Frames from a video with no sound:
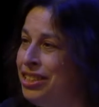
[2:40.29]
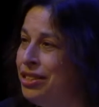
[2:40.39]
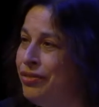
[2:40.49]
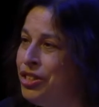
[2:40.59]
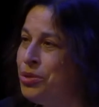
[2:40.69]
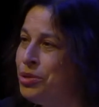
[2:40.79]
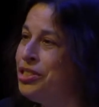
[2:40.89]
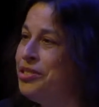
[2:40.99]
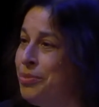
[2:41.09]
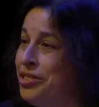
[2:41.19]

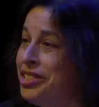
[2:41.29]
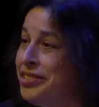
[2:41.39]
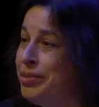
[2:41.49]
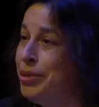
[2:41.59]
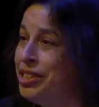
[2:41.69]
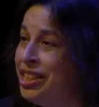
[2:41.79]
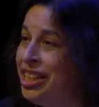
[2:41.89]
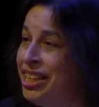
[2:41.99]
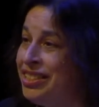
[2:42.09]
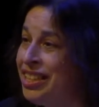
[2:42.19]
individuals with
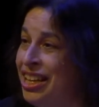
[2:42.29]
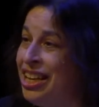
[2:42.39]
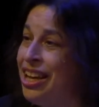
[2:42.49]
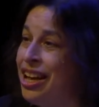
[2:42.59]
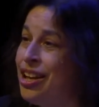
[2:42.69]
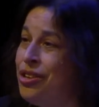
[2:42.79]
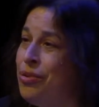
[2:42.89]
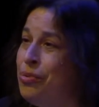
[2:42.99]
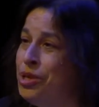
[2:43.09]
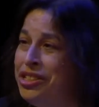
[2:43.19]
disabilities.
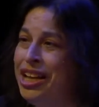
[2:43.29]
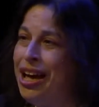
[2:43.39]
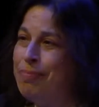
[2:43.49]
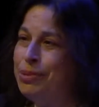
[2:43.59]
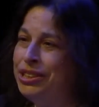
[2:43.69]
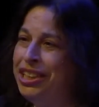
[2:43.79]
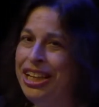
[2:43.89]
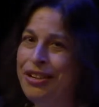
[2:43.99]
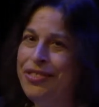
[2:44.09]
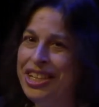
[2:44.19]
You will not
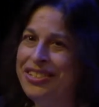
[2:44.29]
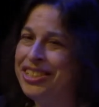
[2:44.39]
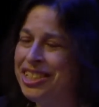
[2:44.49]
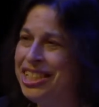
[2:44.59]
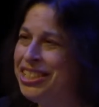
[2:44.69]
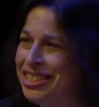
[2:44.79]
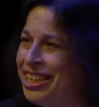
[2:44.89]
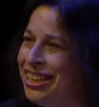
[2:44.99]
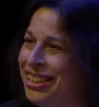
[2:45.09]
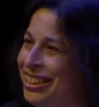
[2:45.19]
believe this
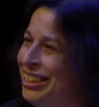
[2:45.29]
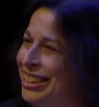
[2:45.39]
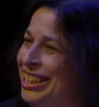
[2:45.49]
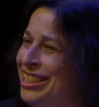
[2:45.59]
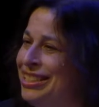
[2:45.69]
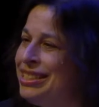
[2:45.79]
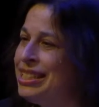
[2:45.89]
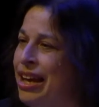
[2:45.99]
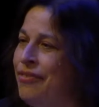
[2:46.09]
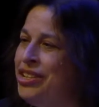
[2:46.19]
statistic.
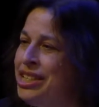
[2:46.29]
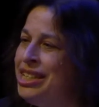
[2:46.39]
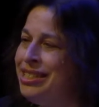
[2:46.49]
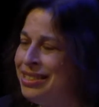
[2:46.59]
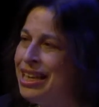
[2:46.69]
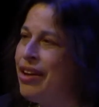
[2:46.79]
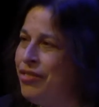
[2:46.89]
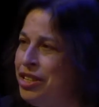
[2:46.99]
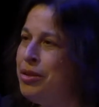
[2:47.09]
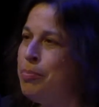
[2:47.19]

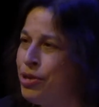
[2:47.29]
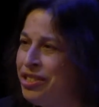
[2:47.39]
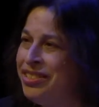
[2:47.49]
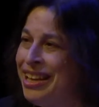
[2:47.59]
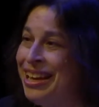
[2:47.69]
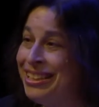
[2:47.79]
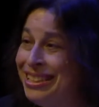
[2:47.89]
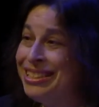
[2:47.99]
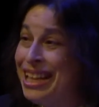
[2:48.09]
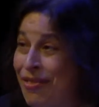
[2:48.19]

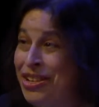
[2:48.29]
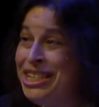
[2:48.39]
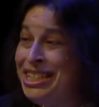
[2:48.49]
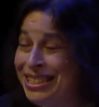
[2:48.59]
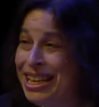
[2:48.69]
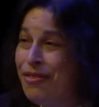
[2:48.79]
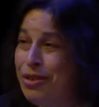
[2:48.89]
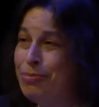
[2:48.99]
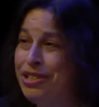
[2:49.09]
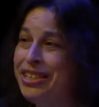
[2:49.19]

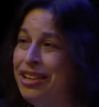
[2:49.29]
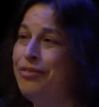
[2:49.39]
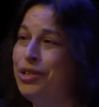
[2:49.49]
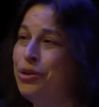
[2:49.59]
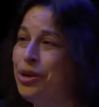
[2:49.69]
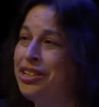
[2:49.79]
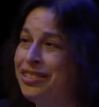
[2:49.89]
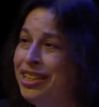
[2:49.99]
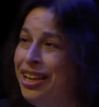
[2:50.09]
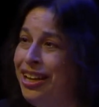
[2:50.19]
77% of New York
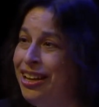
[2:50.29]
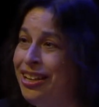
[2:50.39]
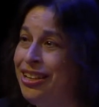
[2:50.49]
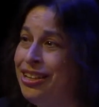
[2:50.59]
City